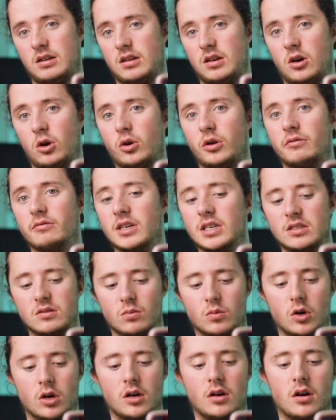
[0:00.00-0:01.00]
Only reason
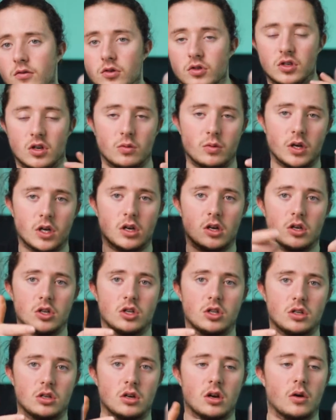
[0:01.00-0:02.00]
why. So we're going to
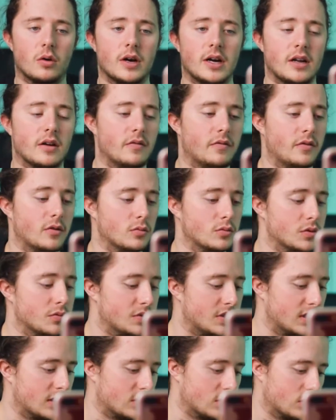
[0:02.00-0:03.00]
go ahead and film some
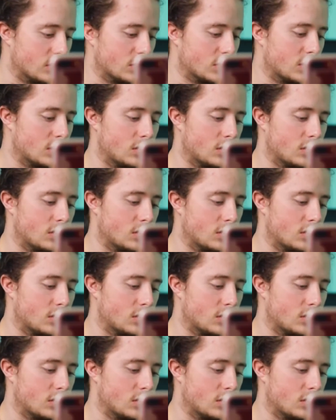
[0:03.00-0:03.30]
TikToks.